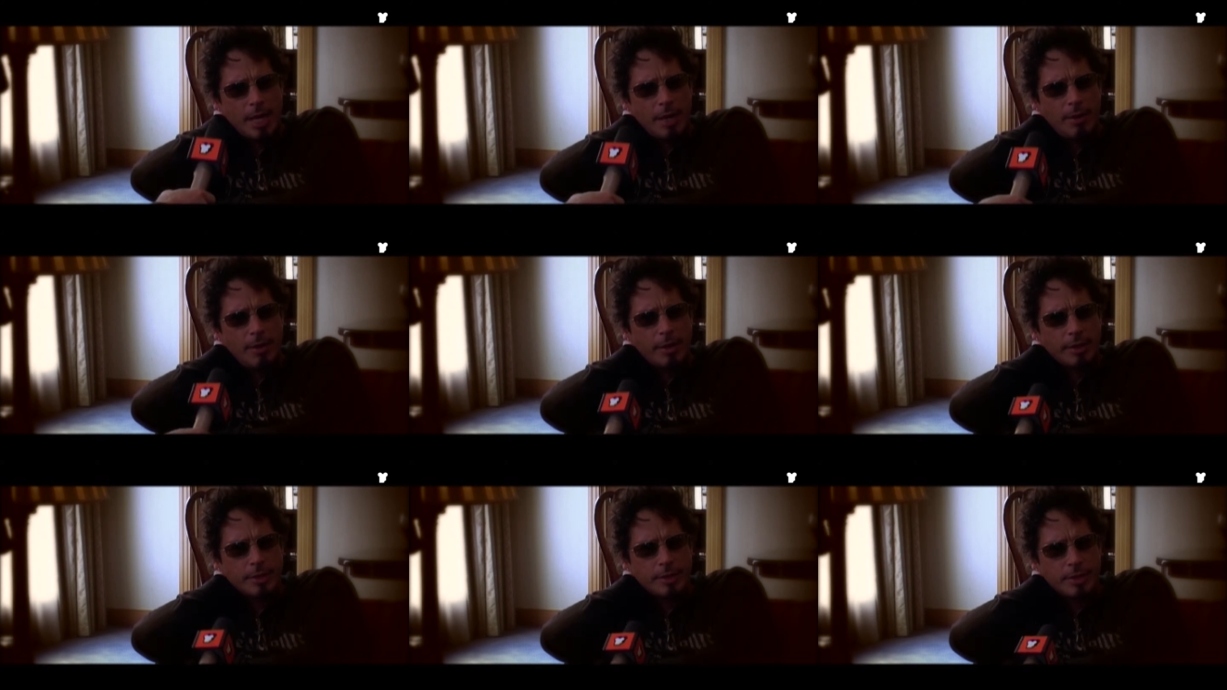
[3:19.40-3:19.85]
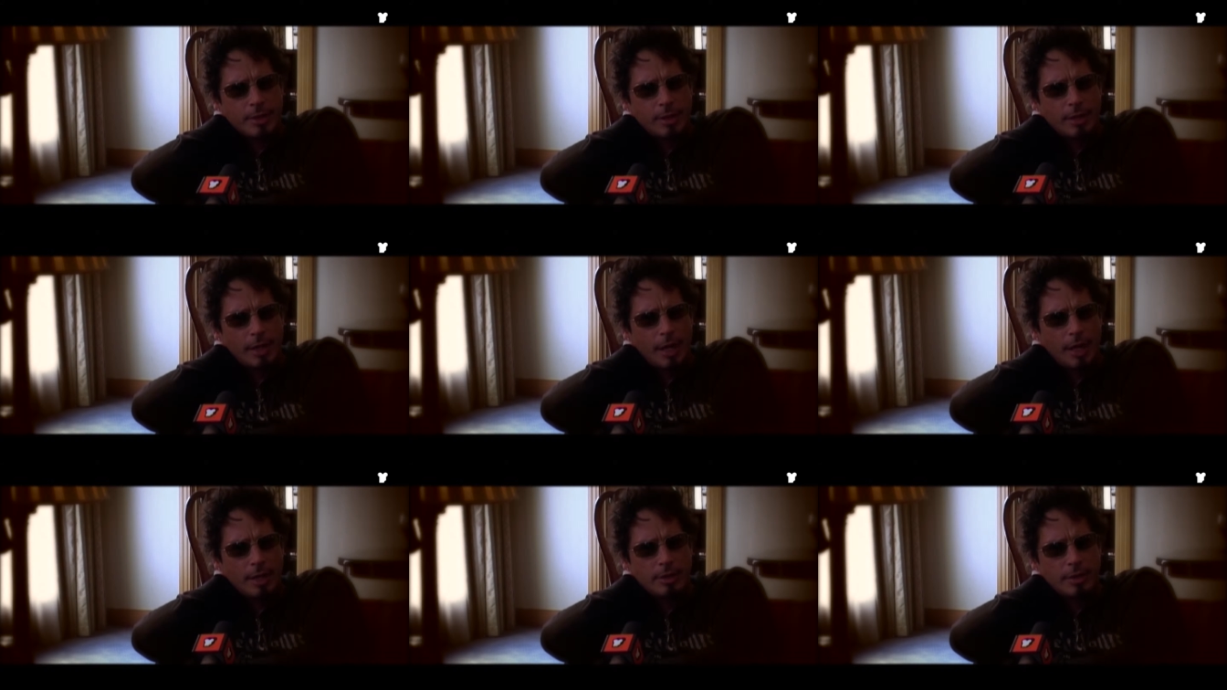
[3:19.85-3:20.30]
not song? a Soundgarden
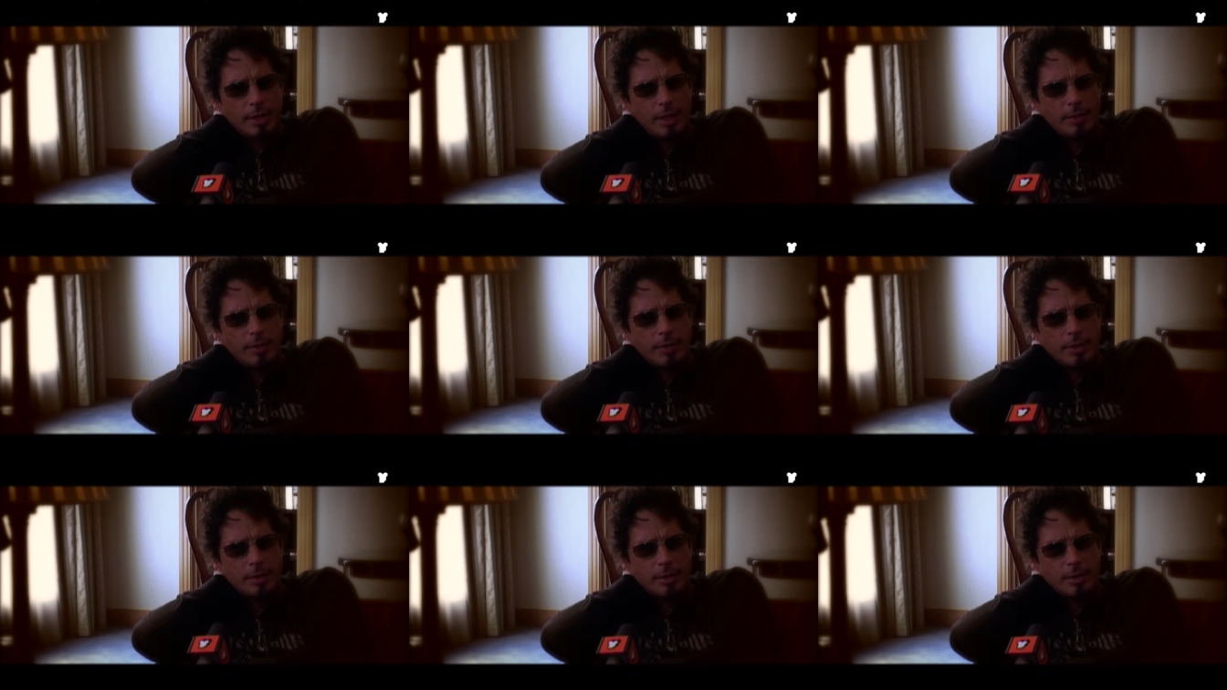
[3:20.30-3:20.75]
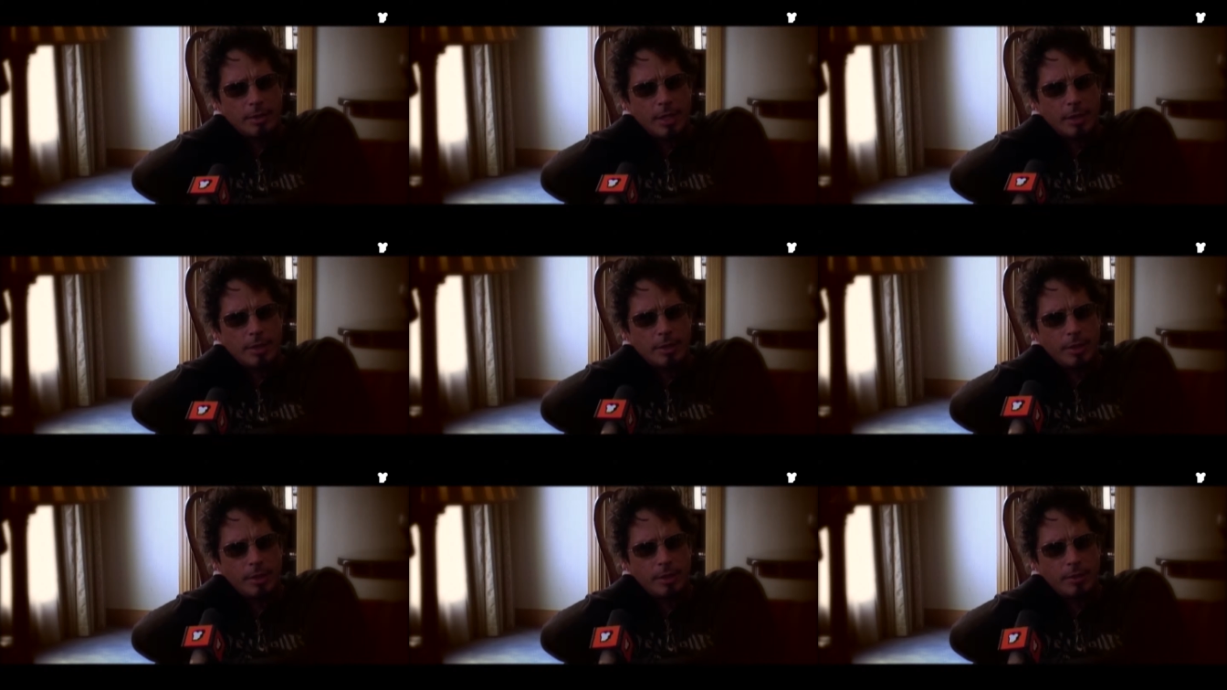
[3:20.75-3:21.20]
song, actually. That was
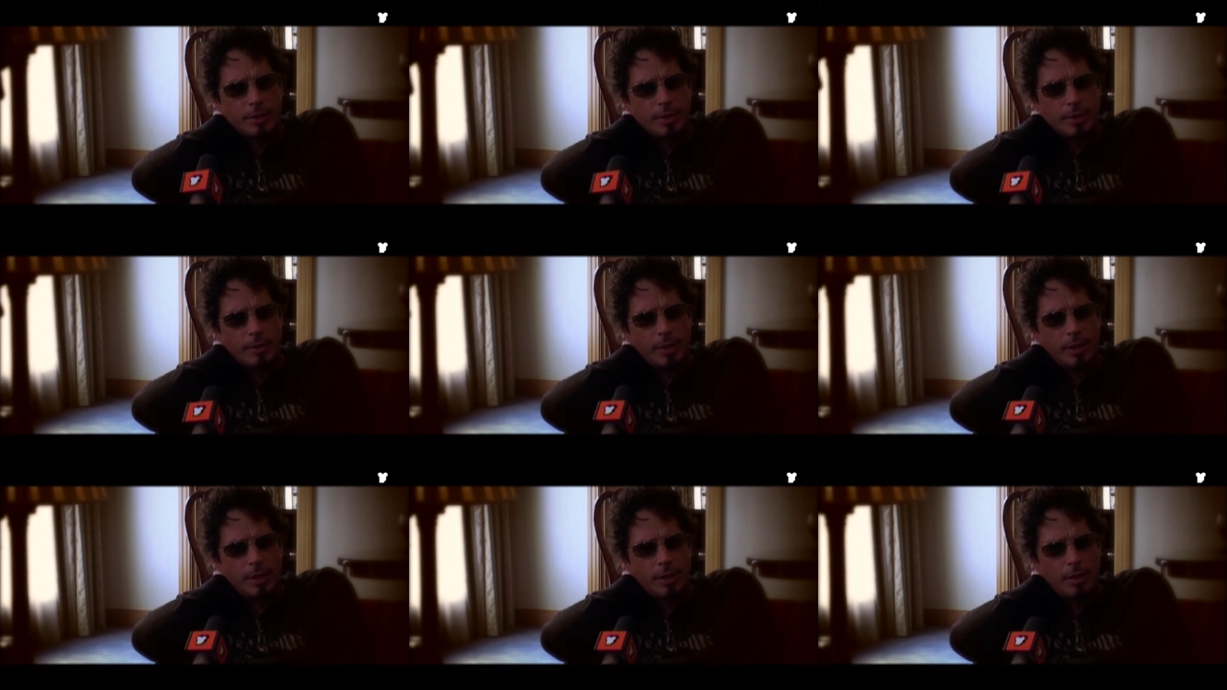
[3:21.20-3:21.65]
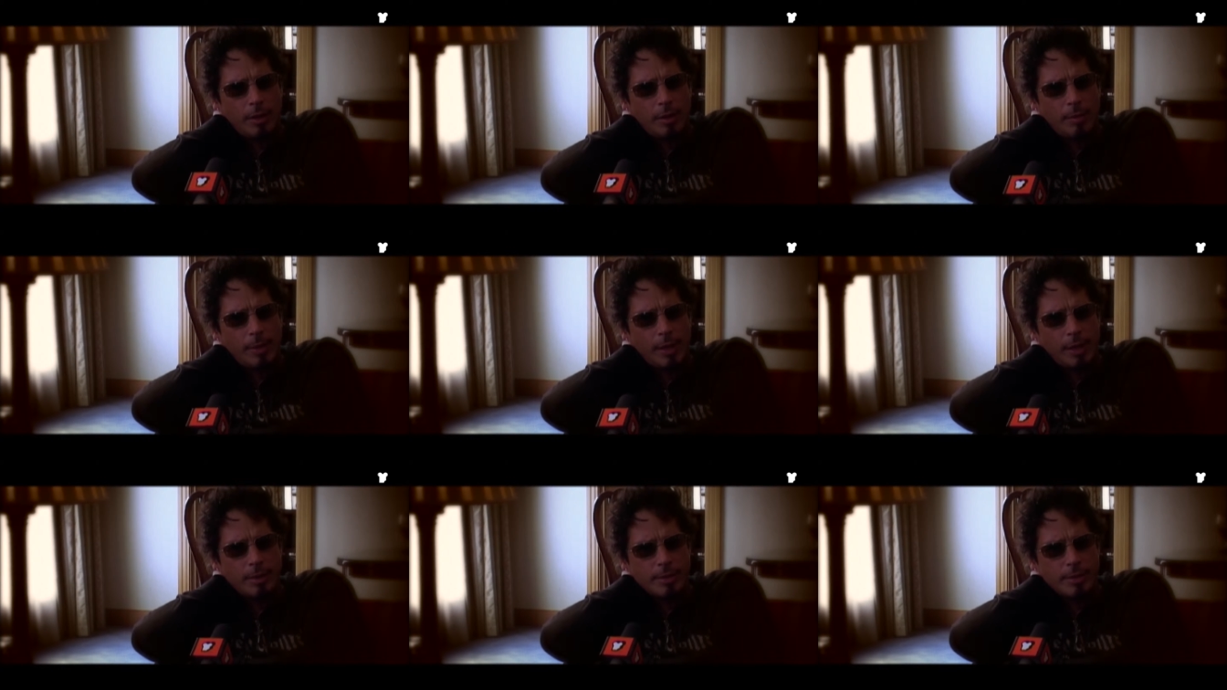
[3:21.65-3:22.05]
that's a Chris Cornell all by